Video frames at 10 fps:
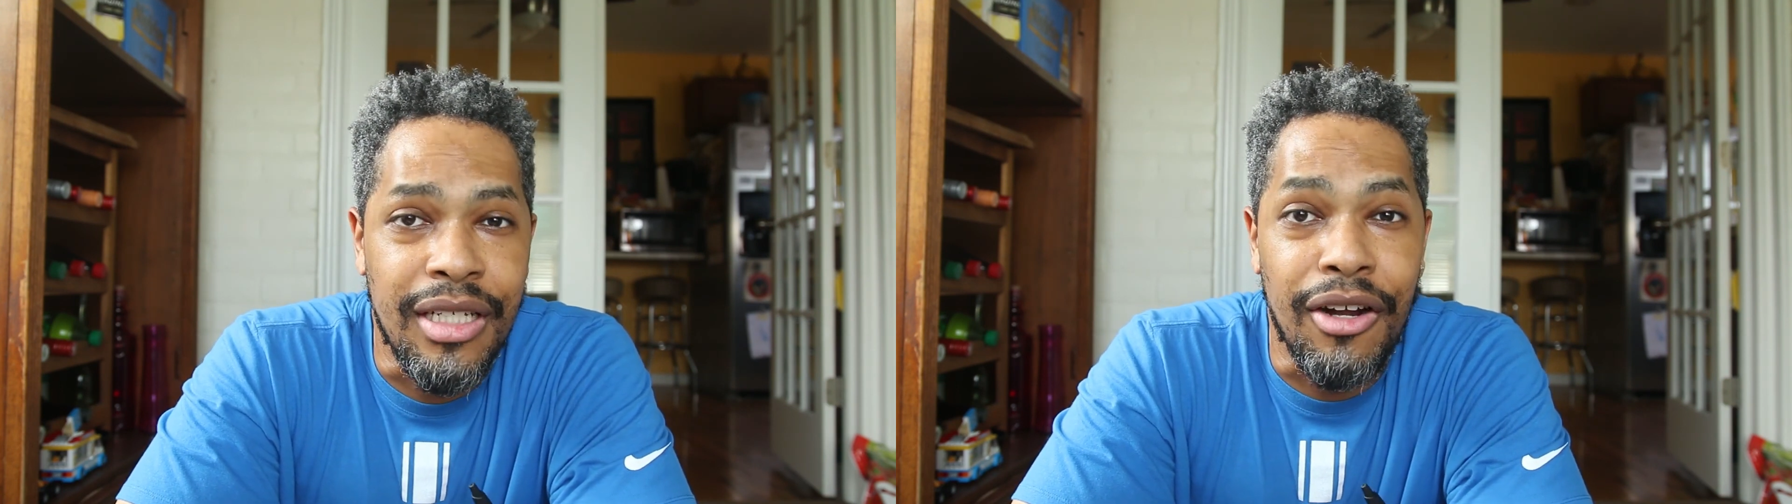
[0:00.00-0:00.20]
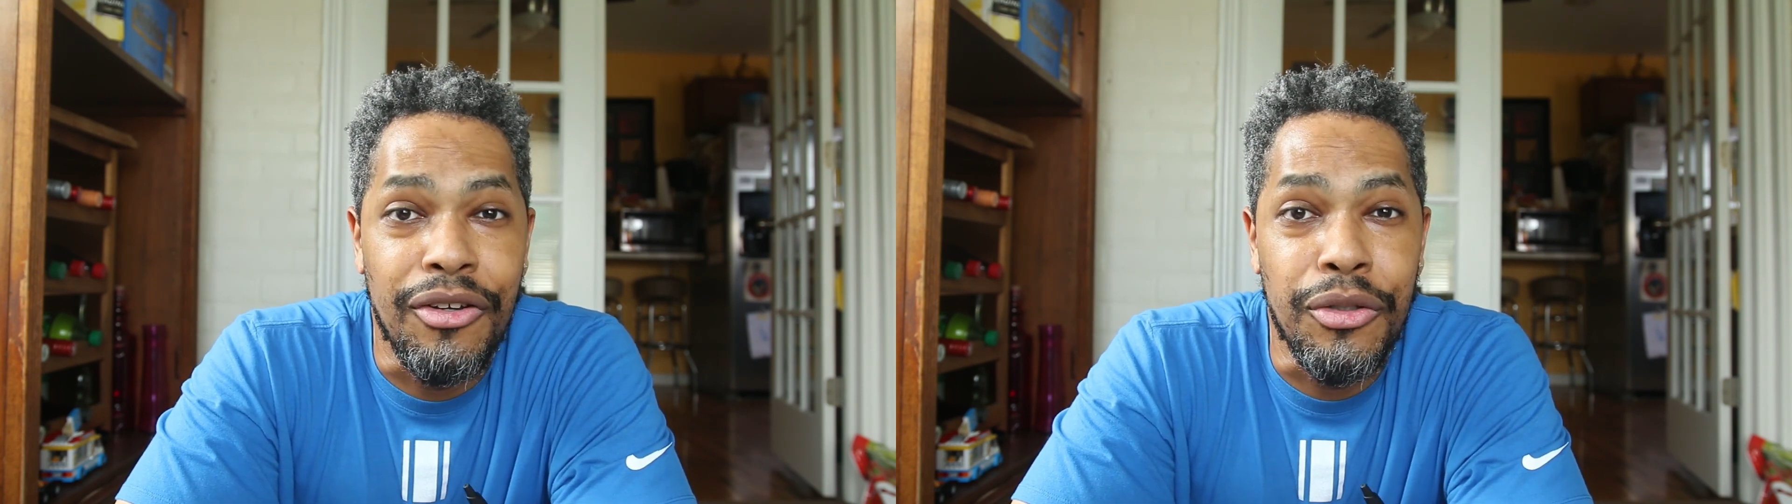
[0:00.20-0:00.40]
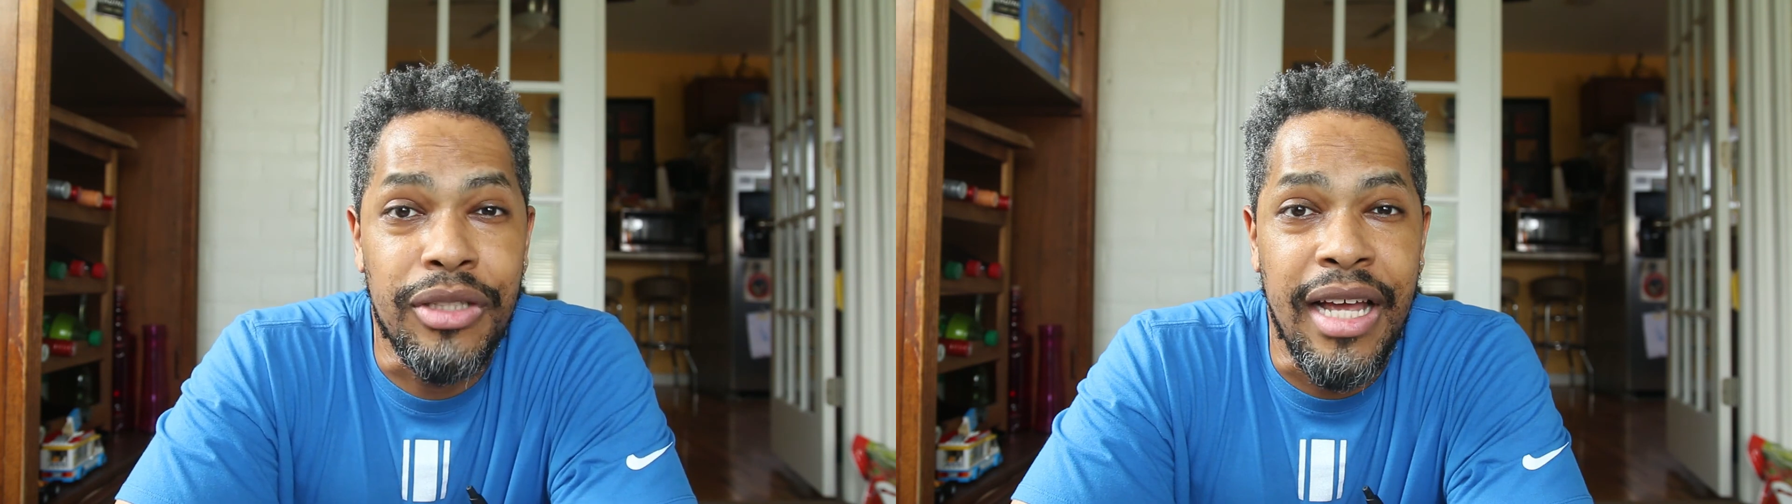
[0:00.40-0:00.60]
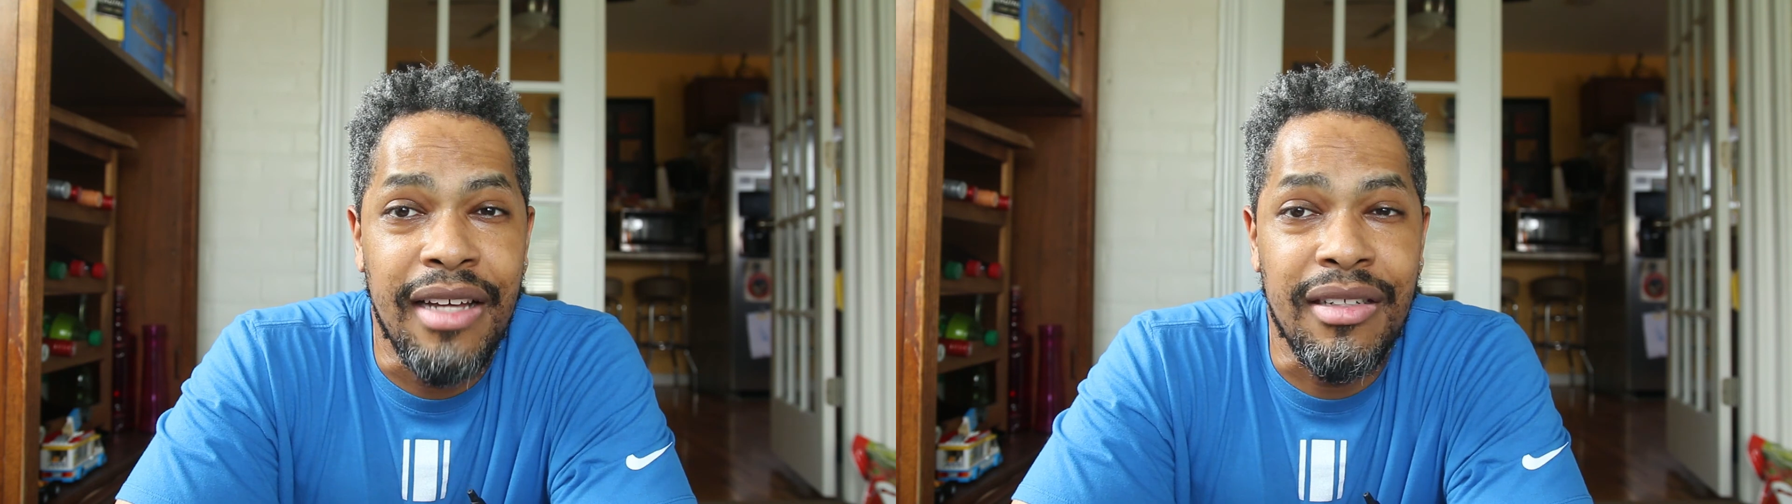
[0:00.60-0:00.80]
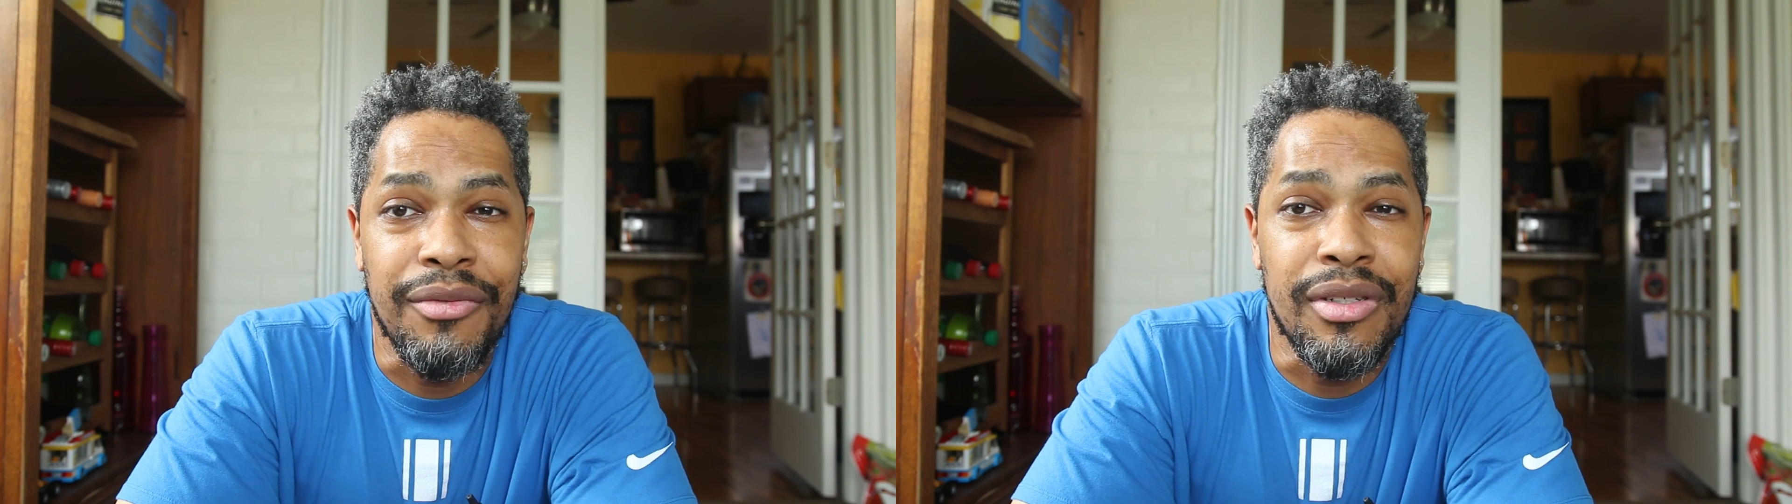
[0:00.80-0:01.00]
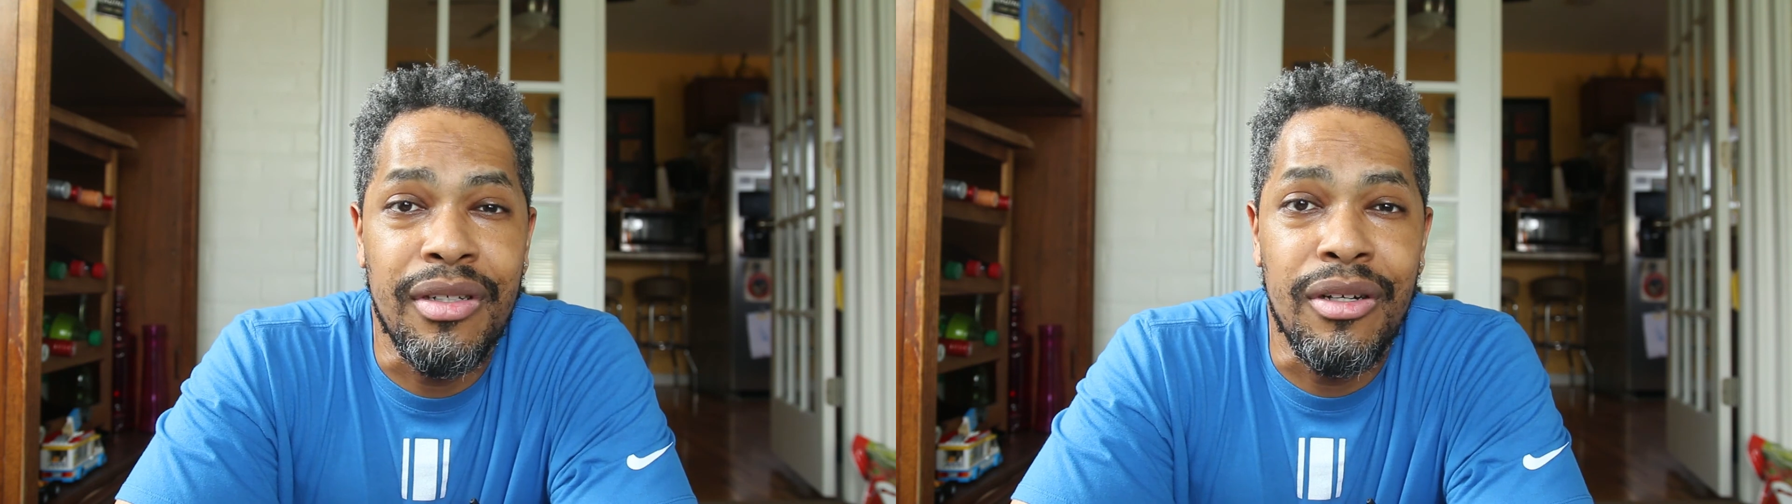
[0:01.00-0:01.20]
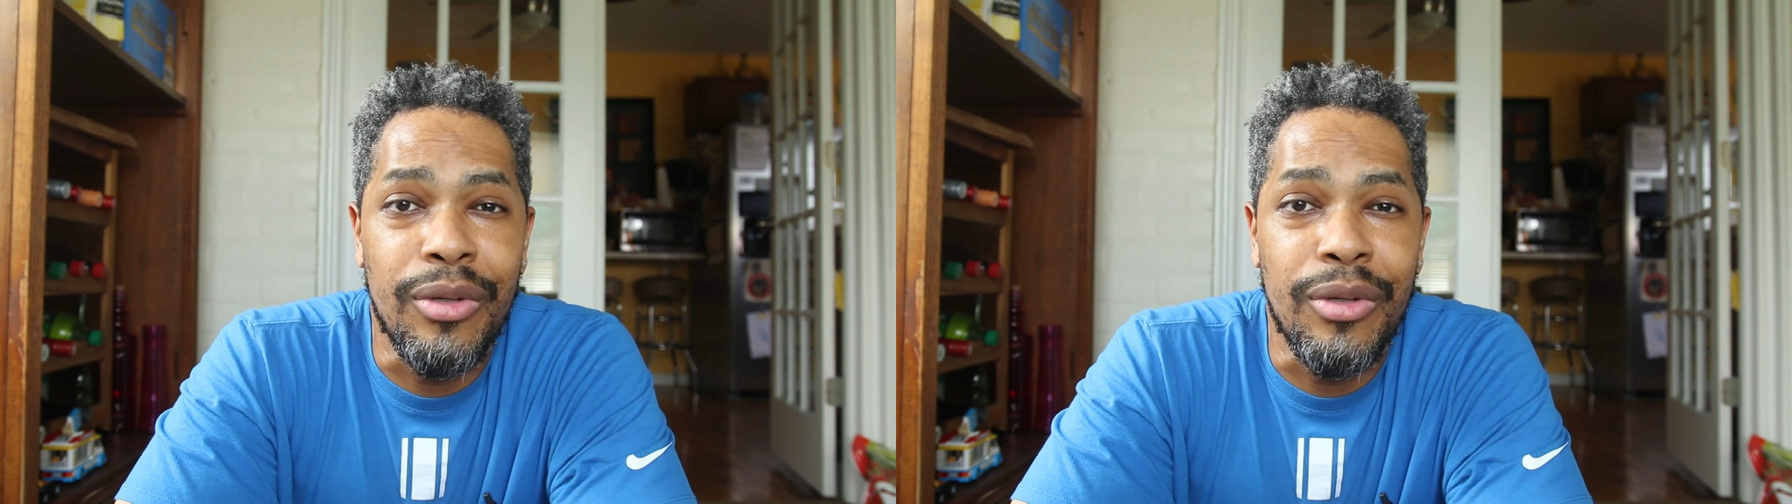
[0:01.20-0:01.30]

our newscast every single